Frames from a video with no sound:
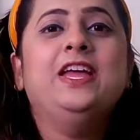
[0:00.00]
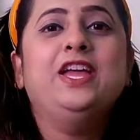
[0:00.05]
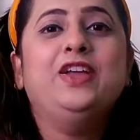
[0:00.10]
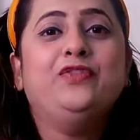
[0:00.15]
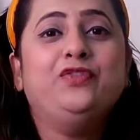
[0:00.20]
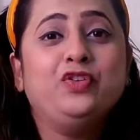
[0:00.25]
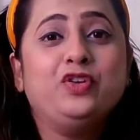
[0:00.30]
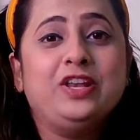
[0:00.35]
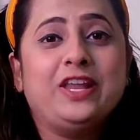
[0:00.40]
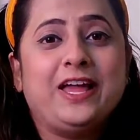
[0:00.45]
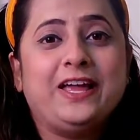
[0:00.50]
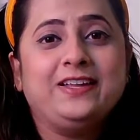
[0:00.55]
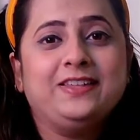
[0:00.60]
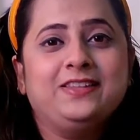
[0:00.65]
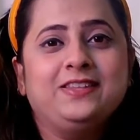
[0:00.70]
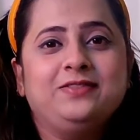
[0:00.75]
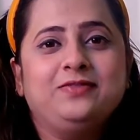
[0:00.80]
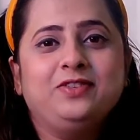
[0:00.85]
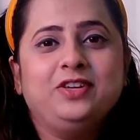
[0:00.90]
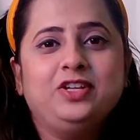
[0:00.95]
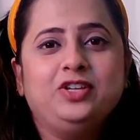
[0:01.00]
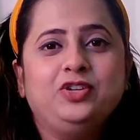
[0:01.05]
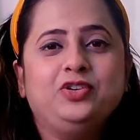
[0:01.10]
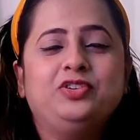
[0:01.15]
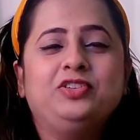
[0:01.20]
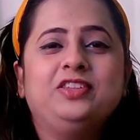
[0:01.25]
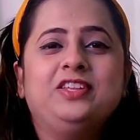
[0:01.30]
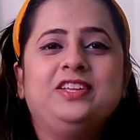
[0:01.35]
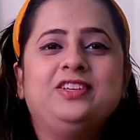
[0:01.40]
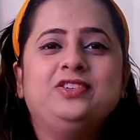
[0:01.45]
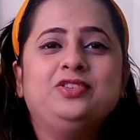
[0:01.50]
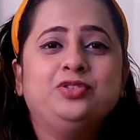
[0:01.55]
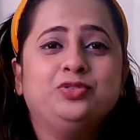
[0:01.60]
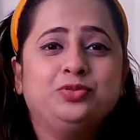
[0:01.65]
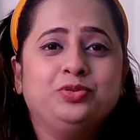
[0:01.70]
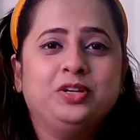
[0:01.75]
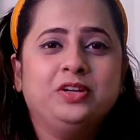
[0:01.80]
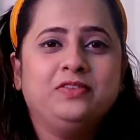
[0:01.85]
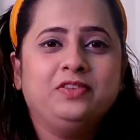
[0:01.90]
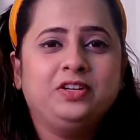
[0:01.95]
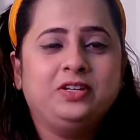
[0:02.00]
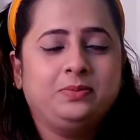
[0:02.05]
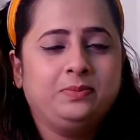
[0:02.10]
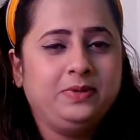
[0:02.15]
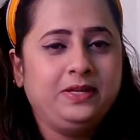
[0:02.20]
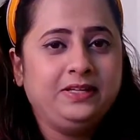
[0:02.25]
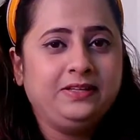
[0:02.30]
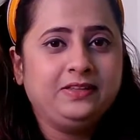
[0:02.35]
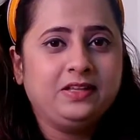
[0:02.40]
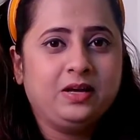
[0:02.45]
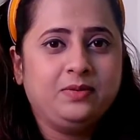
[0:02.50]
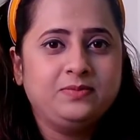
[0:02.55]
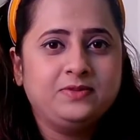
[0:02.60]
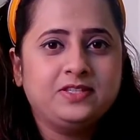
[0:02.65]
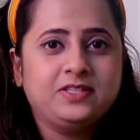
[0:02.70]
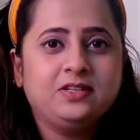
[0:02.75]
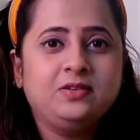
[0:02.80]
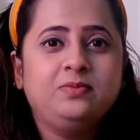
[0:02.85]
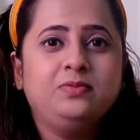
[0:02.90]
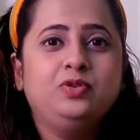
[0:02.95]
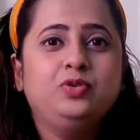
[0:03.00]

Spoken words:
If you liked the video, then do give it a big thumbs up.